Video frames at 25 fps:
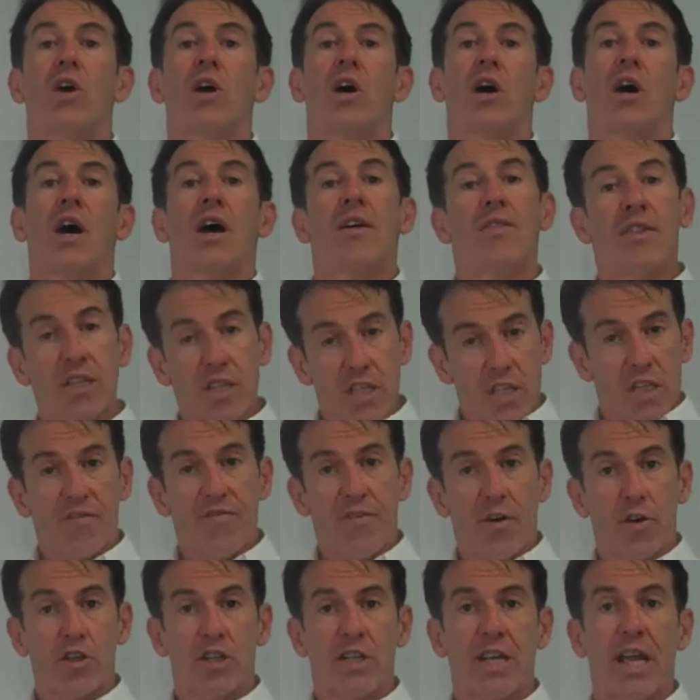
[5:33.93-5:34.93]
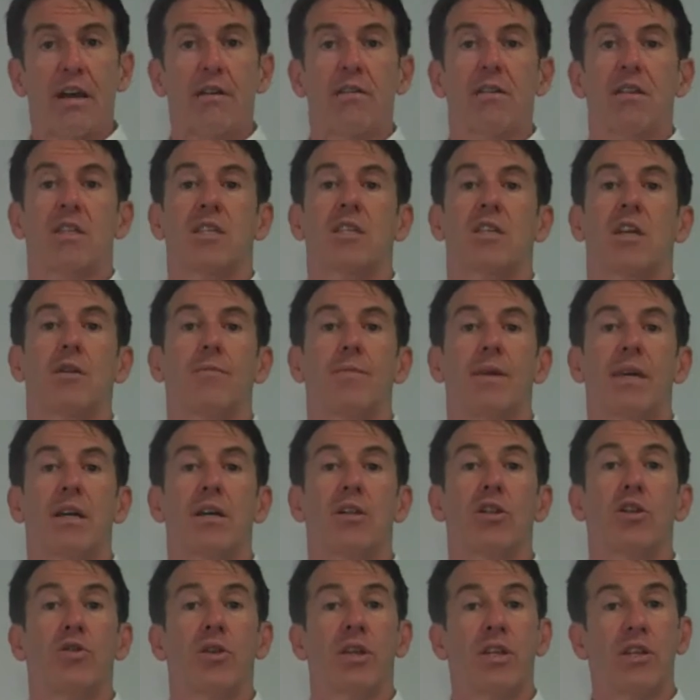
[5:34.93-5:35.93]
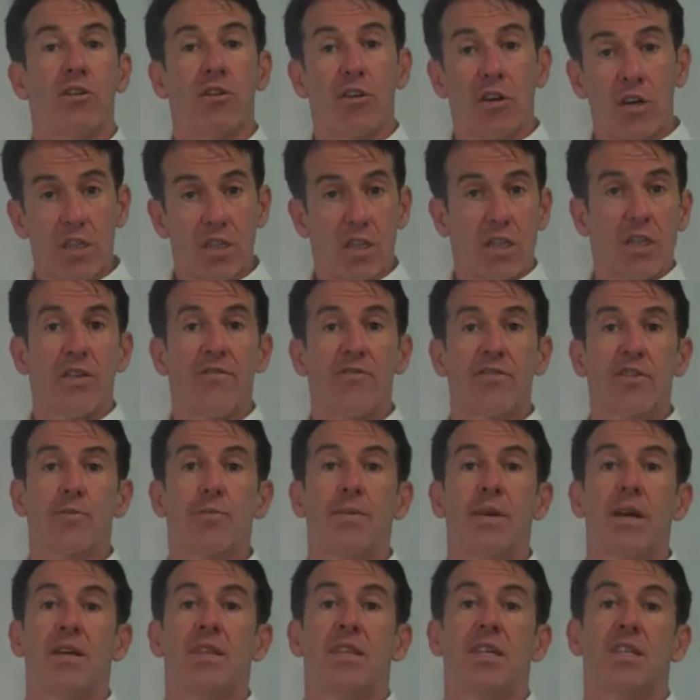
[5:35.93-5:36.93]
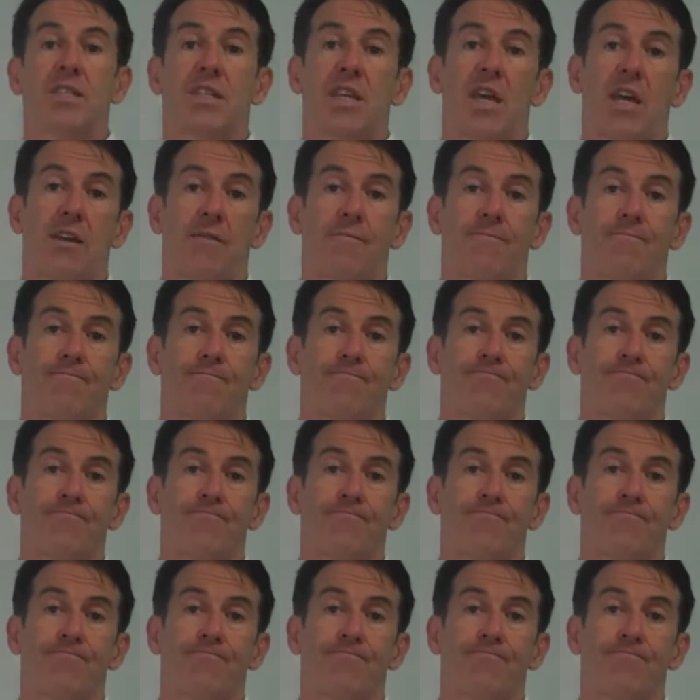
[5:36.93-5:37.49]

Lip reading: and this is the functionality that's going to be included, and you're going to deliver to me on this day.